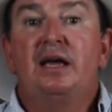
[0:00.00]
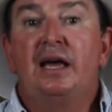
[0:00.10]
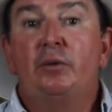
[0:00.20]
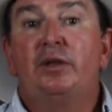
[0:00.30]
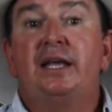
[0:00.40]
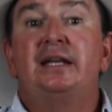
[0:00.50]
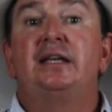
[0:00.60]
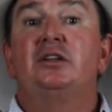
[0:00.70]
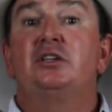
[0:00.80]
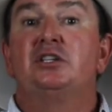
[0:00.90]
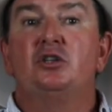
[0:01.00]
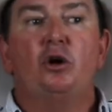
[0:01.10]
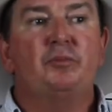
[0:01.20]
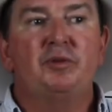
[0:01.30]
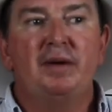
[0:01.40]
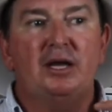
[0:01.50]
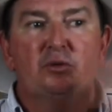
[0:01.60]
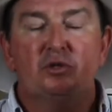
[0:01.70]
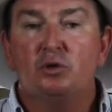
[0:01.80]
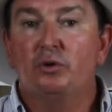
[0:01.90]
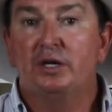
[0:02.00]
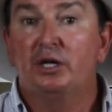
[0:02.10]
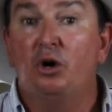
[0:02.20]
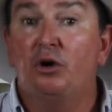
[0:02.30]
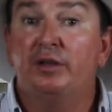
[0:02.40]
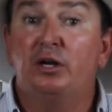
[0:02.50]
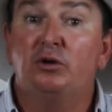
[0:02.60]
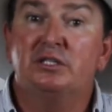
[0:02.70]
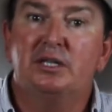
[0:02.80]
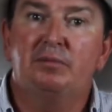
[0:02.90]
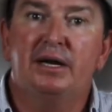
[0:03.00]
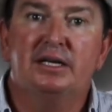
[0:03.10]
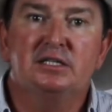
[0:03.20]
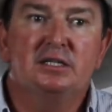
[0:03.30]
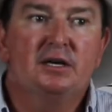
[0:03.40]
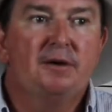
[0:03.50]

and when they needed to stop, the mouth was already gone. They lost their brakes.